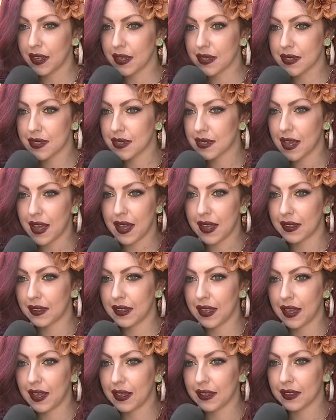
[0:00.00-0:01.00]
It's
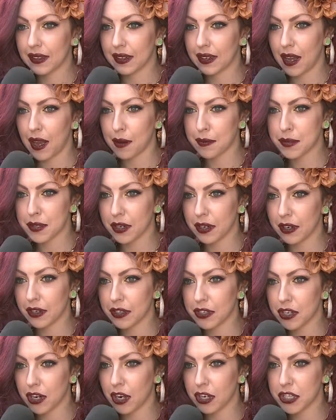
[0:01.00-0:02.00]
sad that the cops
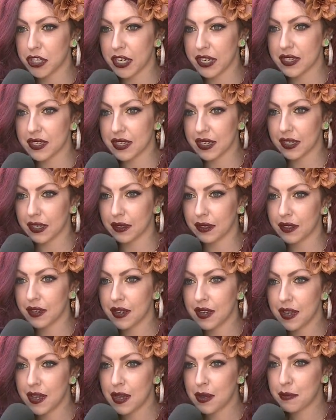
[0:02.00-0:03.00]
are, are chasing
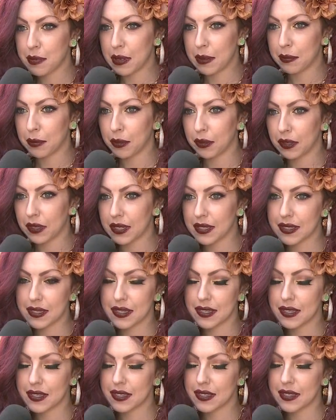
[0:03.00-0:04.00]
people because
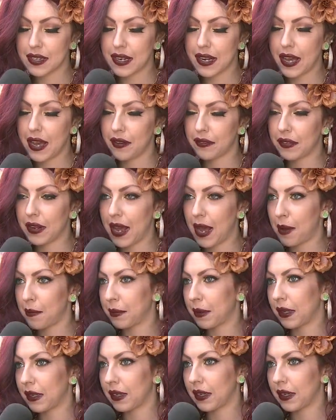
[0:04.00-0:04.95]
this didn't have to happen.